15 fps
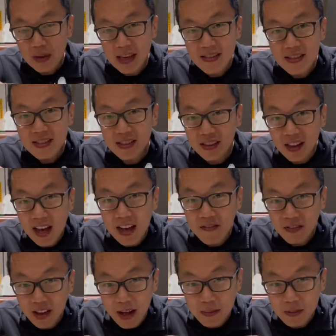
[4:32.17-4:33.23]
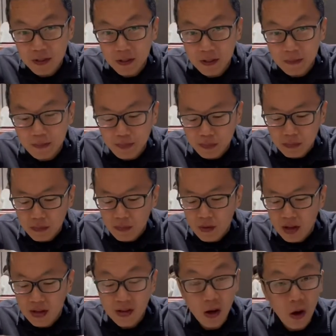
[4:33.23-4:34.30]
this live lobster,
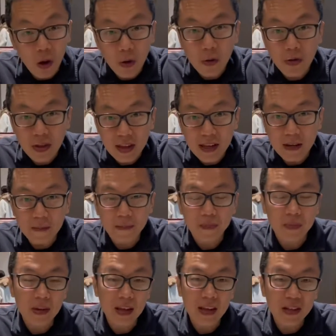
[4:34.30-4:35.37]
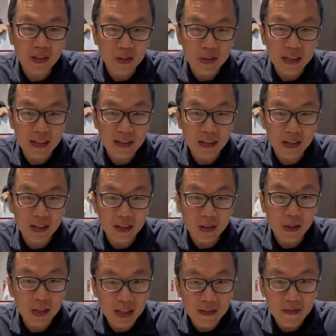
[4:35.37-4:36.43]
the whole thing, including the
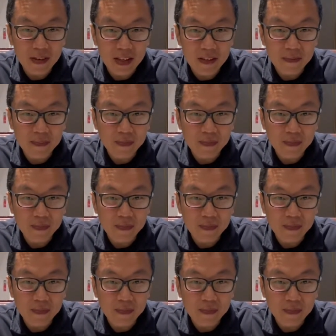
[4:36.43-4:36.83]
cooking fee,